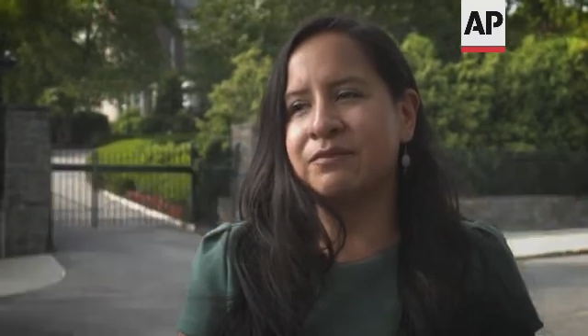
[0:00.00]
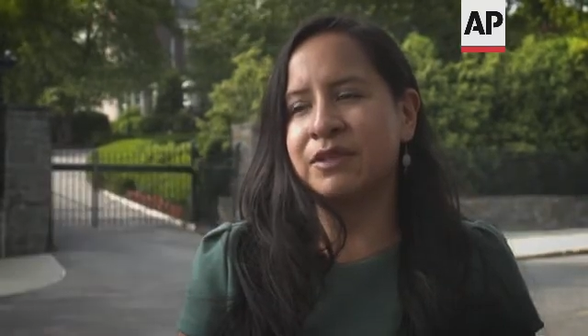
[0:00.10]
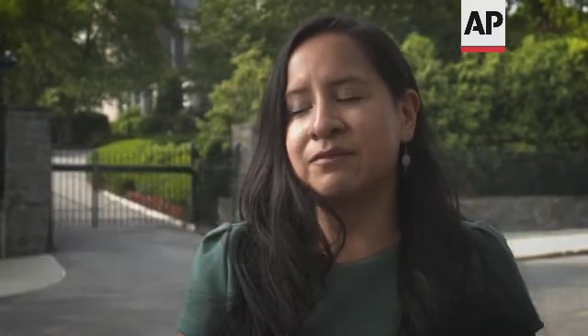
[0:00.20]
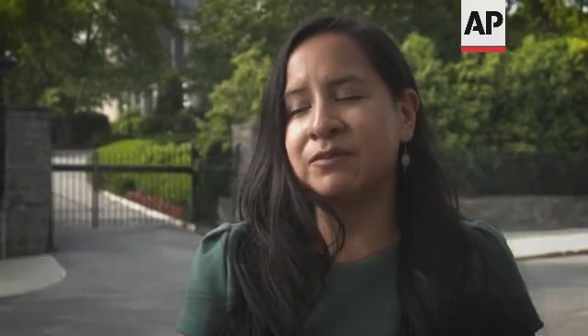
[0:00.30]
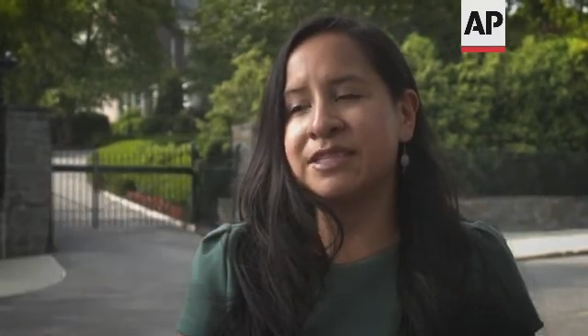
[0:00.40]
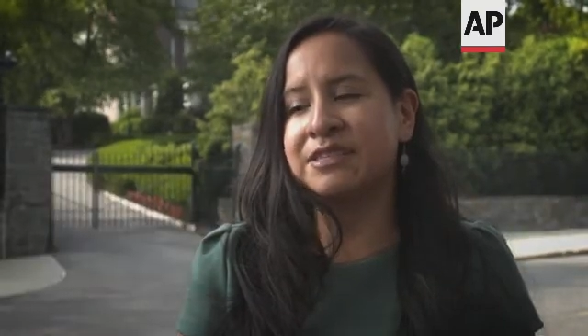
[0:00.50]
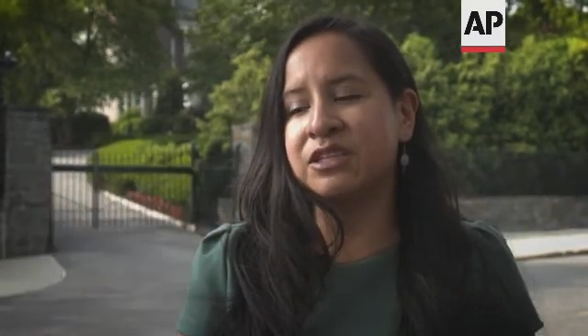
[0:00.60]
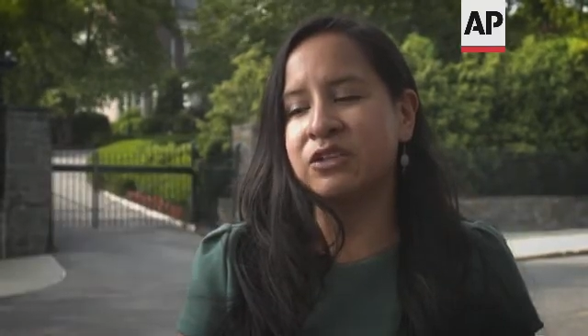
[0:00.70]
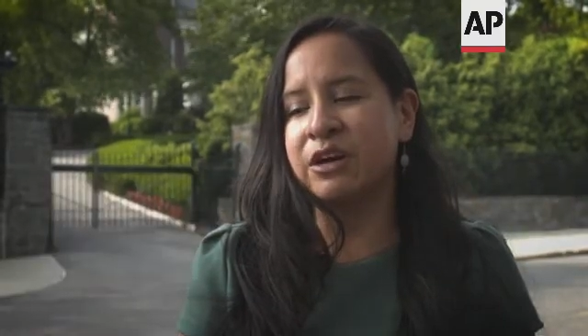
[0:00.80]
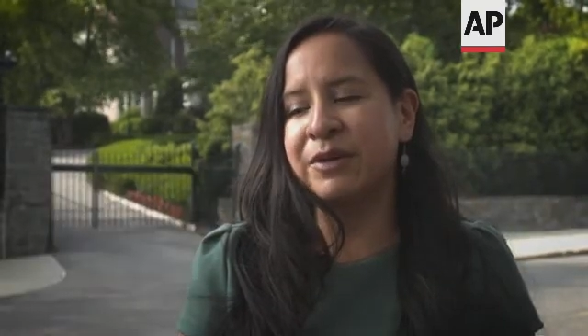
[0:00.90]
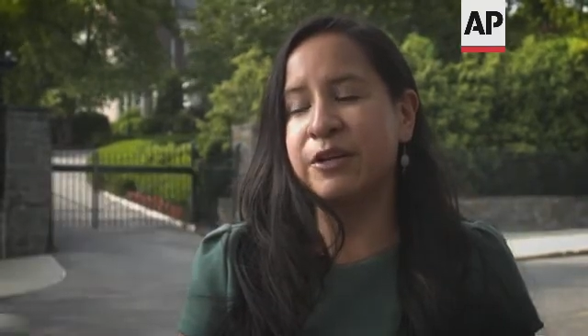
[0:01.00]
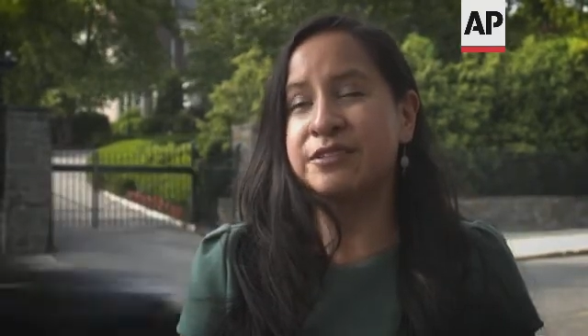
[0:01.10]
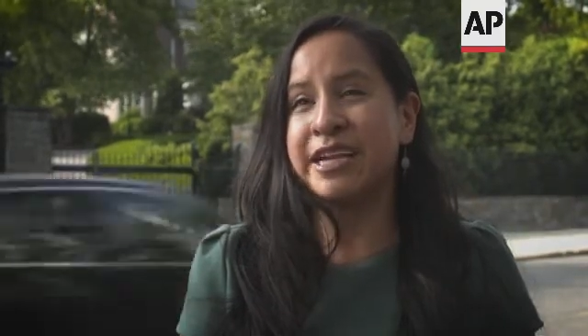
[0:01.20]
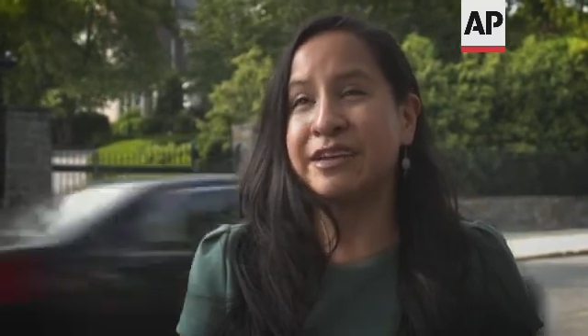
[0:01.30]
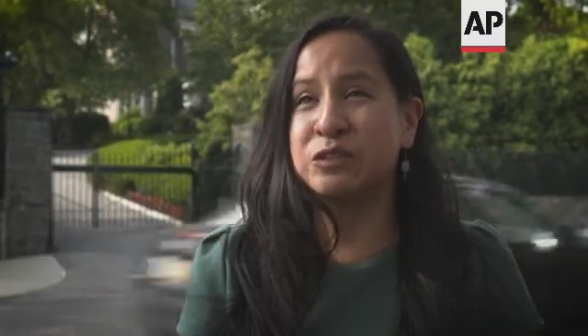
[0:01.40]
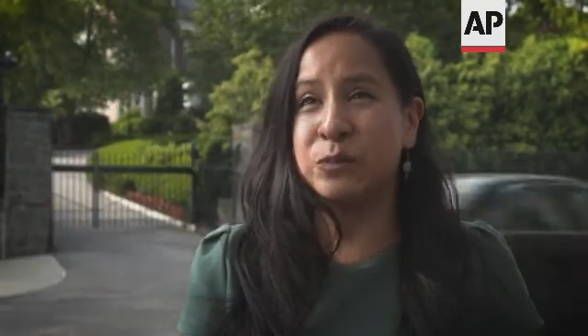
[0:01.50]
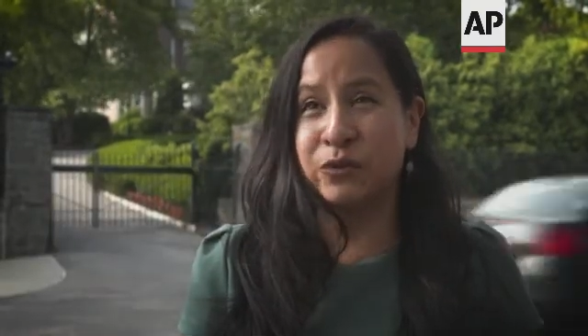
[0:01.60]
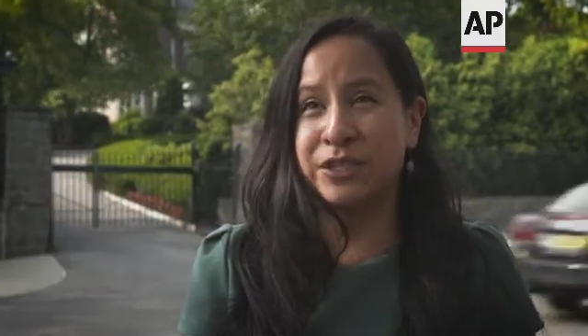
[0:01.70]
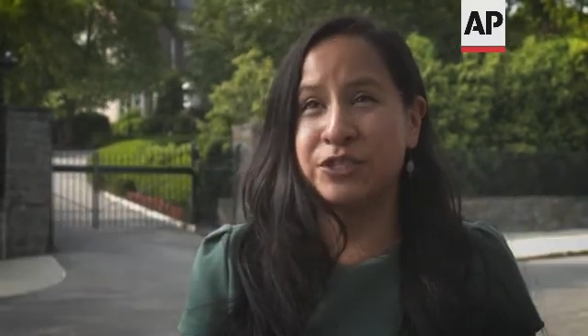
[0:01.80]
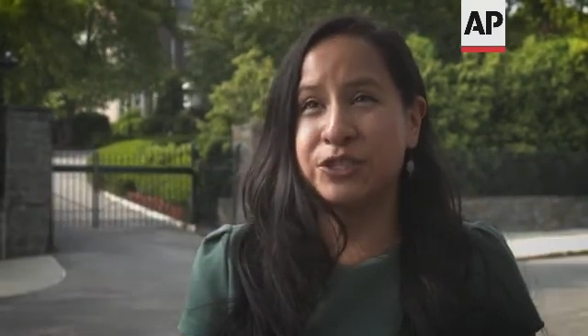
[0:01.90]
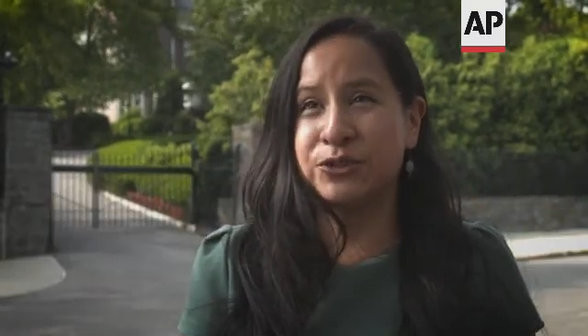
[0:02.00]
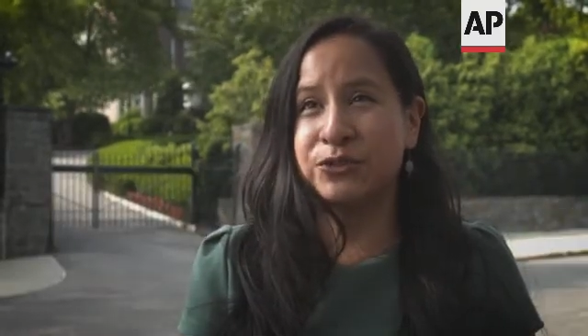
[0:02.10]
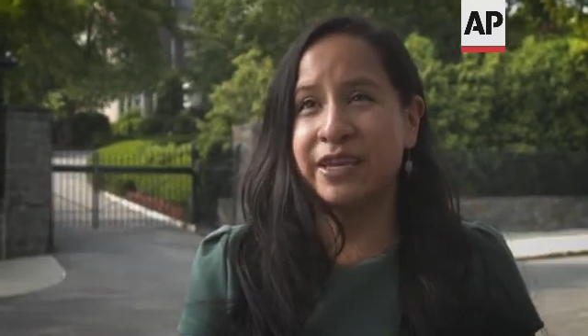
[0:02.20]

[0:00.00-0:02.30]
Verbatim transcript: at least the lawmakers that I've spoken to,